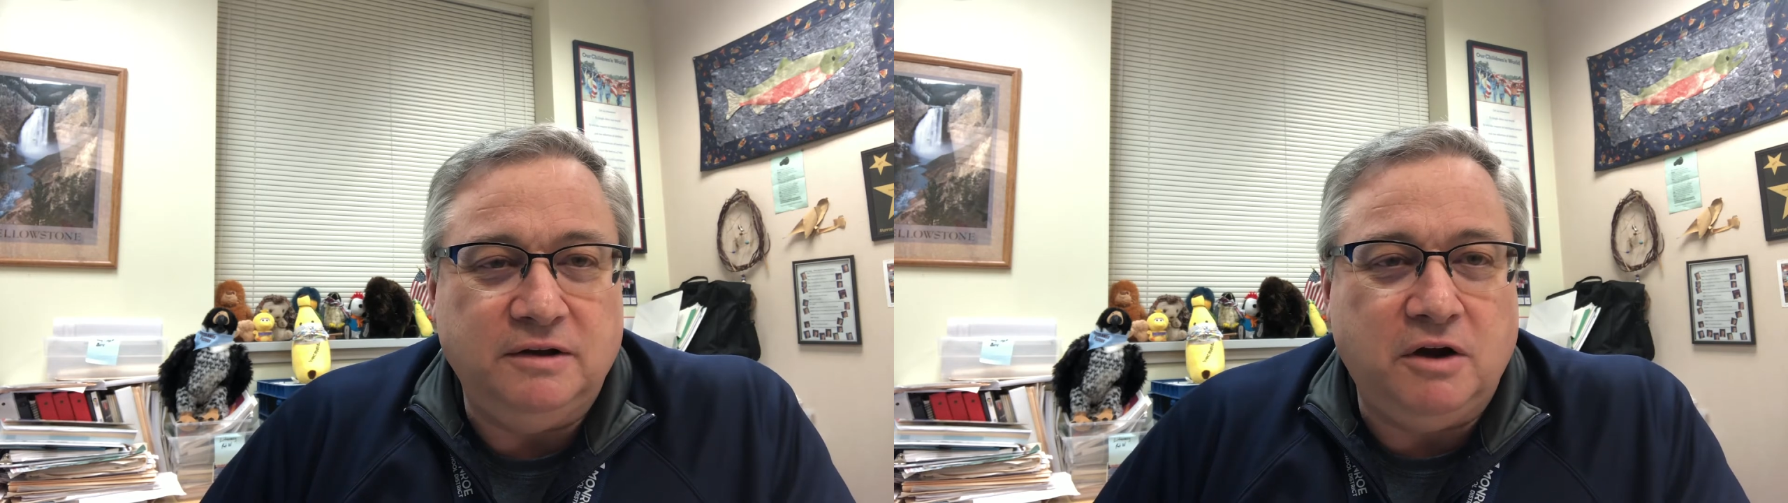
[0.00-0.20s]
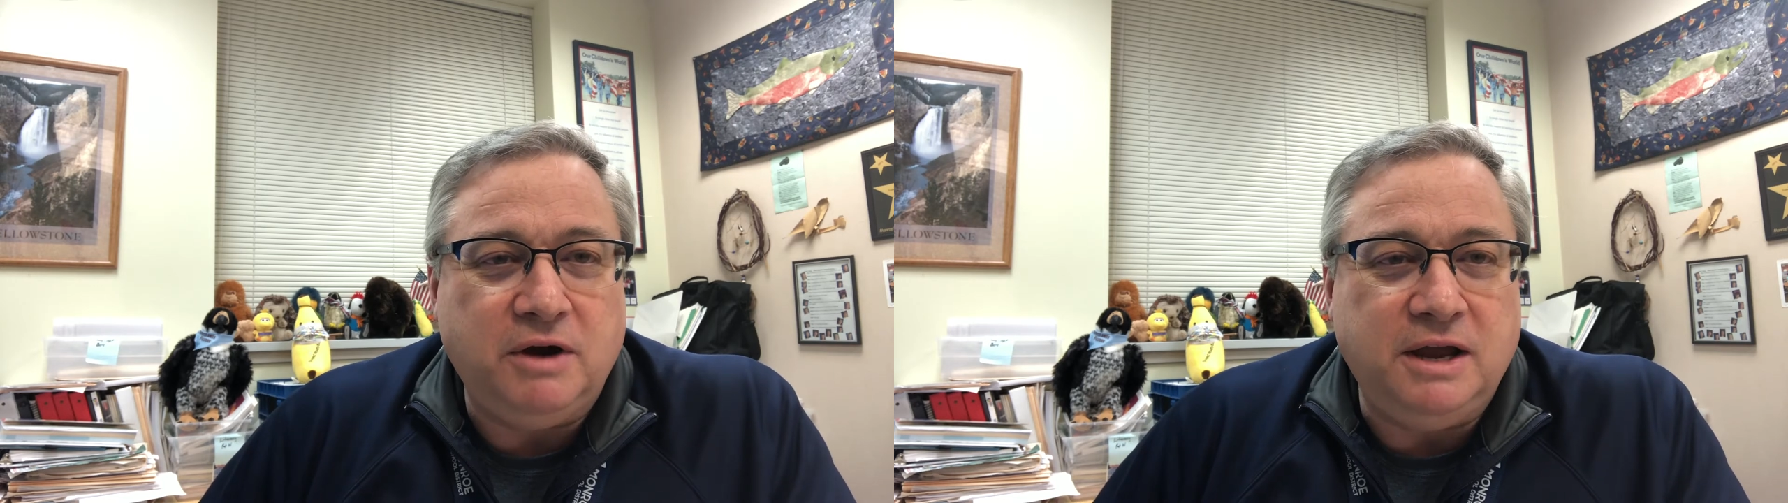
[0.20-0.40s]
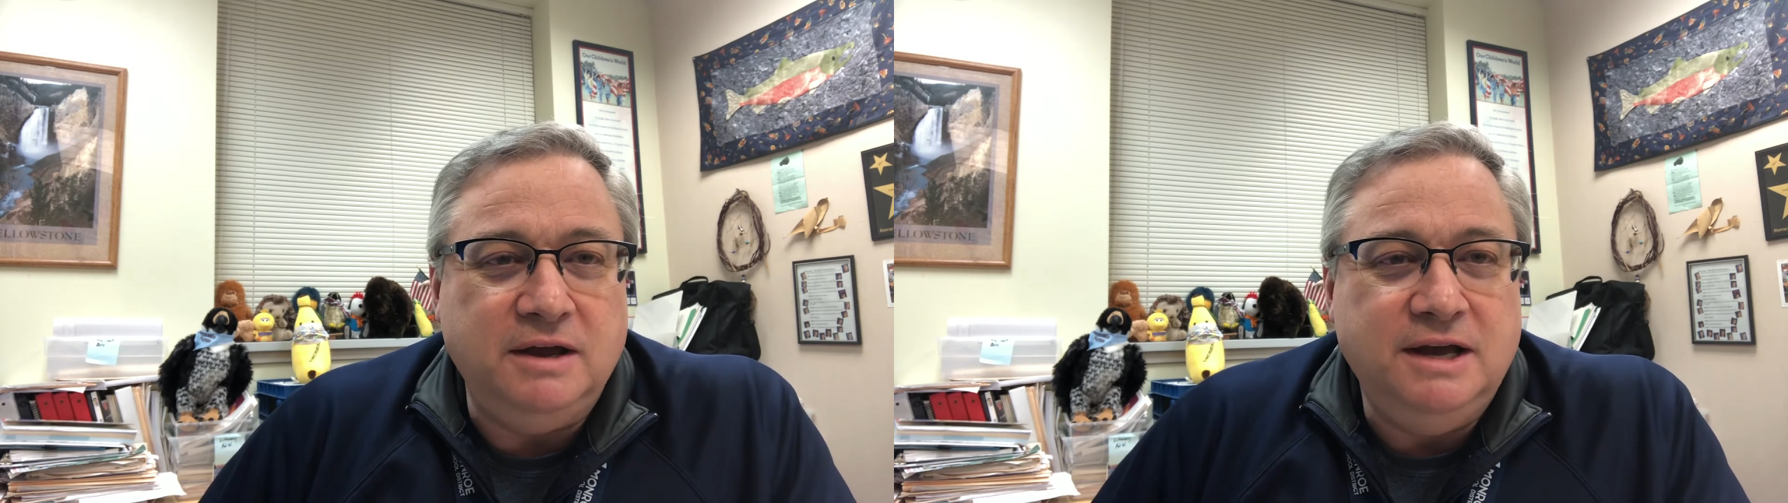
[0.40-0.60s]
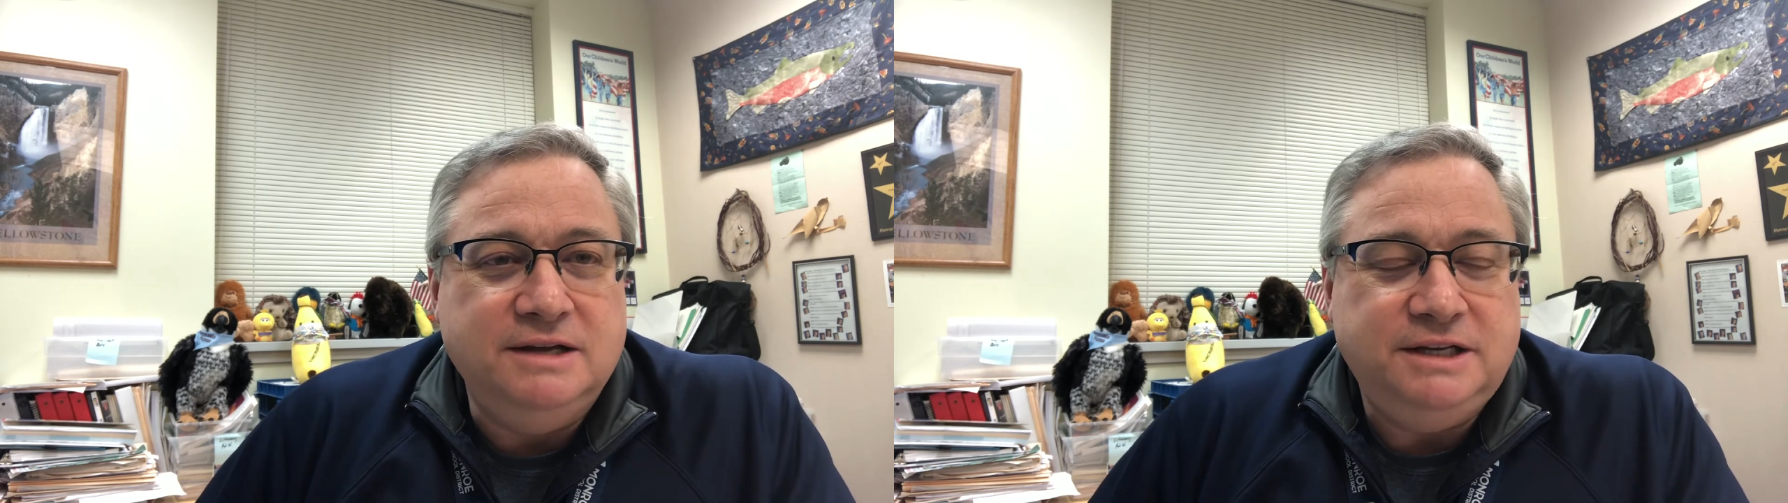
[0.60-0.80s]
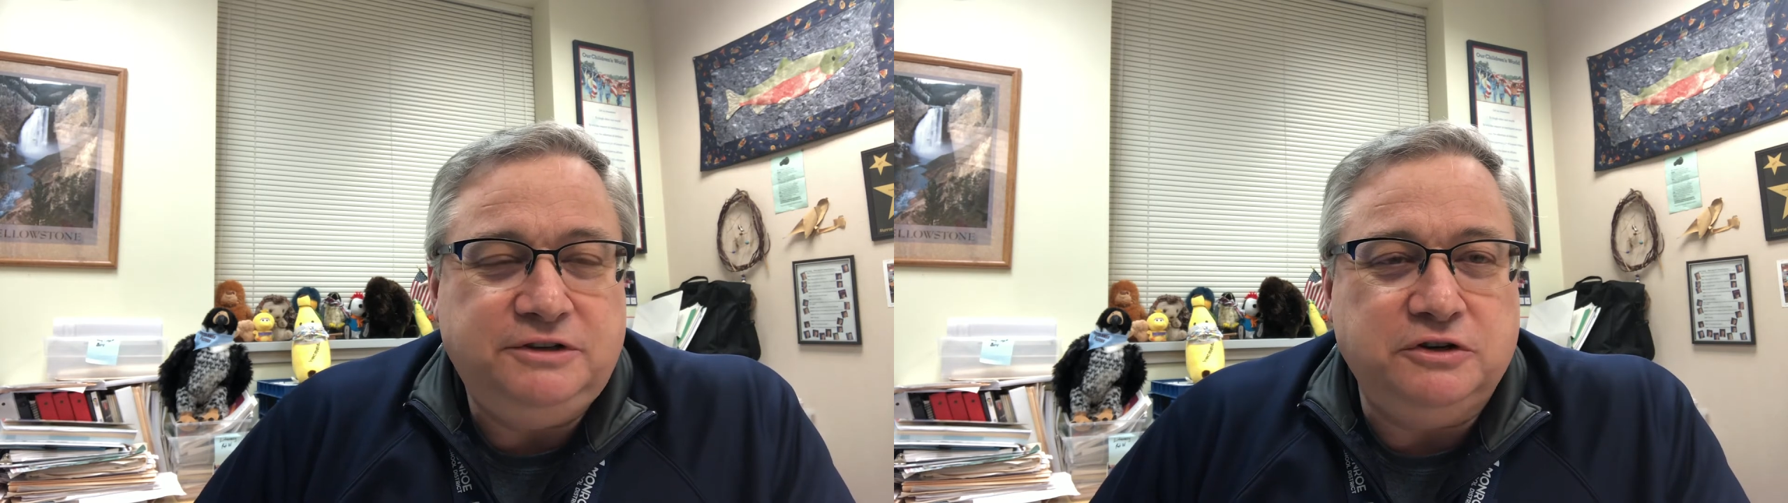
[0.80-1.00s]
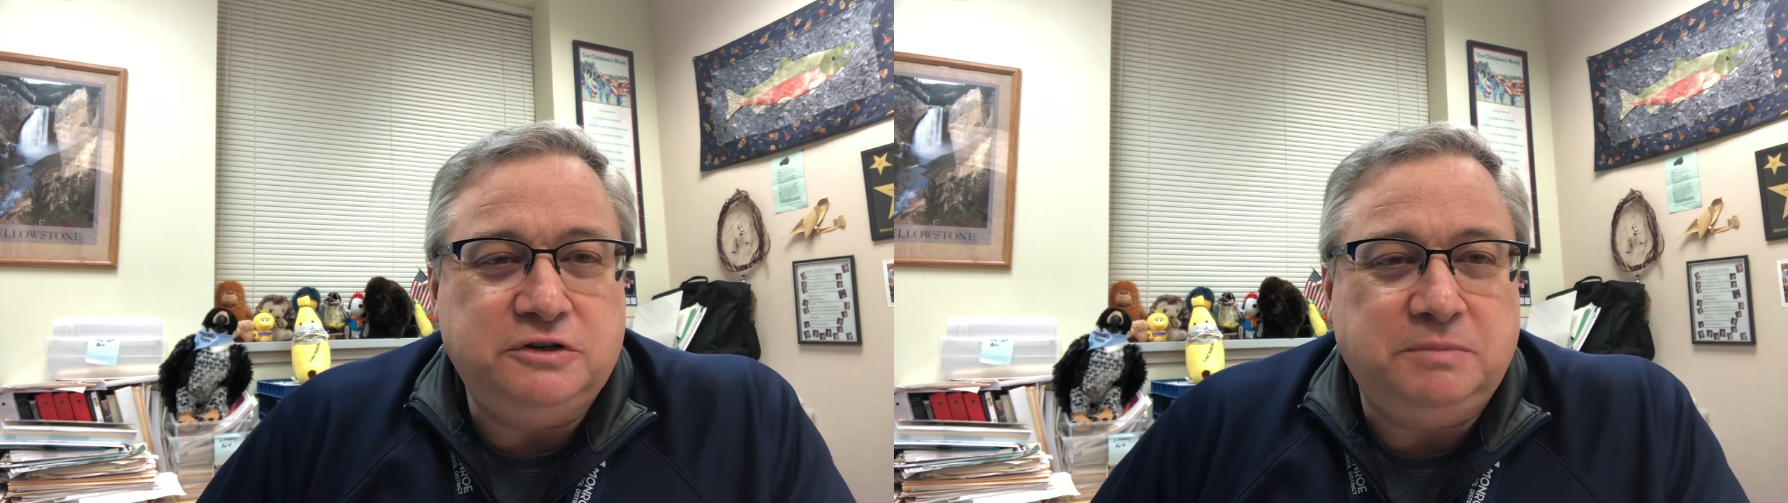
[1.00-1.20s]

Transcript: All right, teachers,